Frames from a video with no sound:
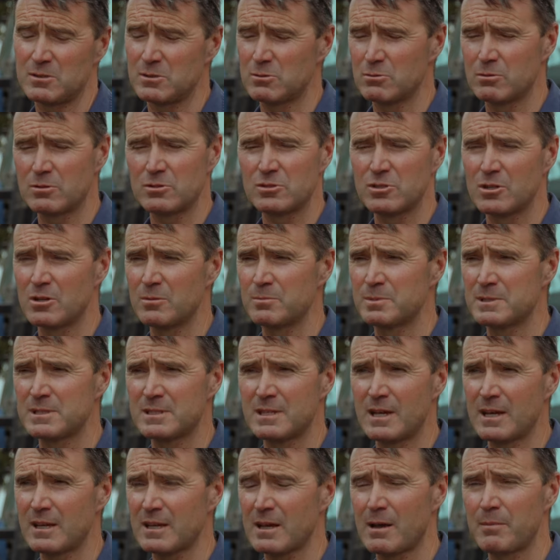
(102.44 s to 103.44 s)
sort of jobs
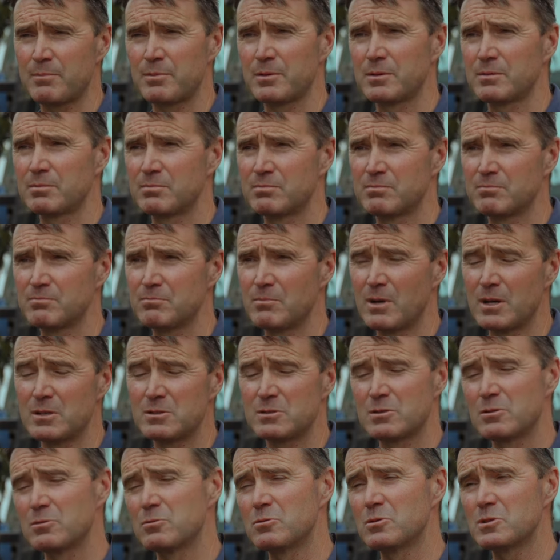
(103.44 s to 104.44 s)
take up most
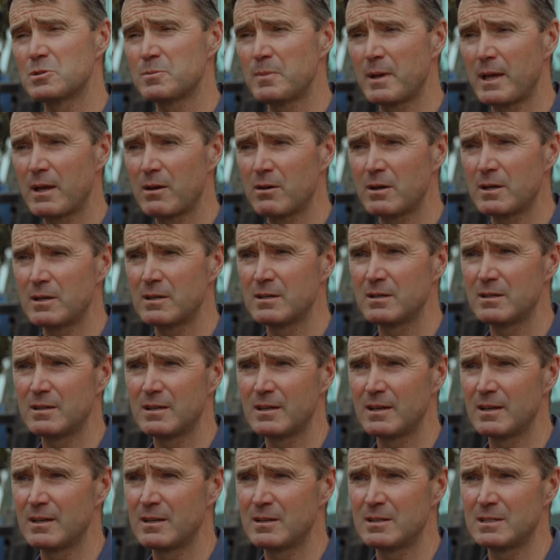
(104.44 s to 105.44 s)
of the horsepower.
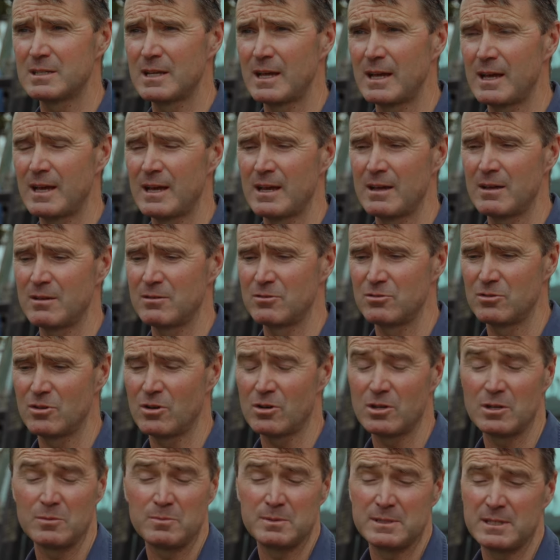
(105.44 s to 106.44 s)

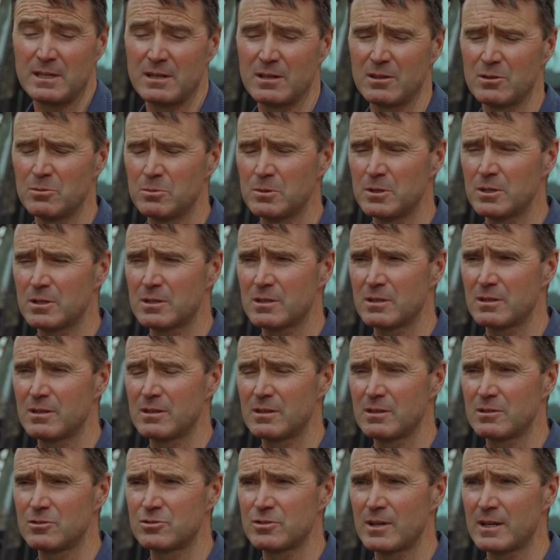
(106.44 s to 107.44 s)
90% of the work
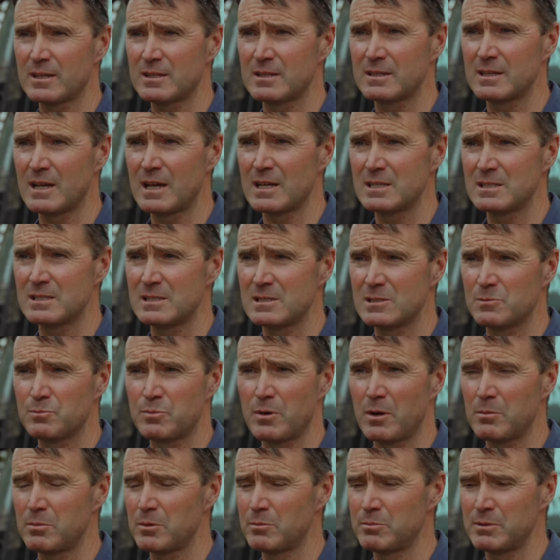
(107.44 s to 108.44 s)
that the tractor does is
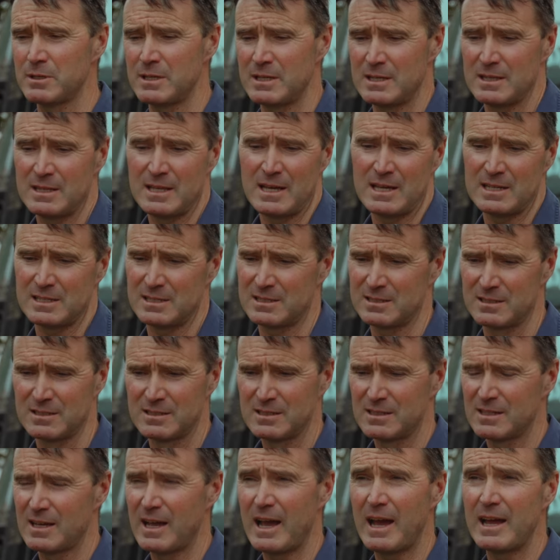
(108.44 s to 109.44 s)
probably in that
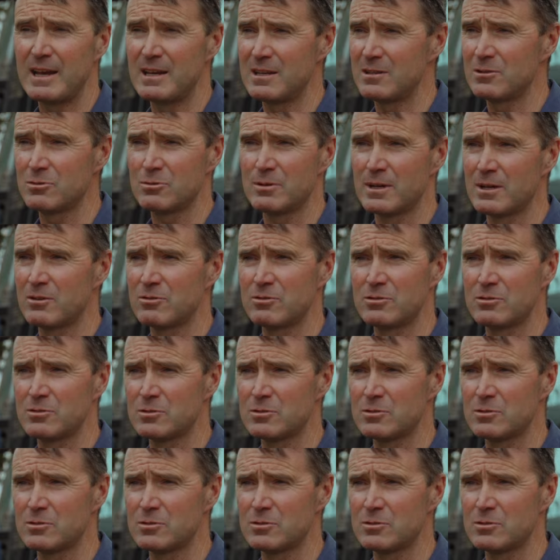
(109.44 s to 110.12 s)
80 to 100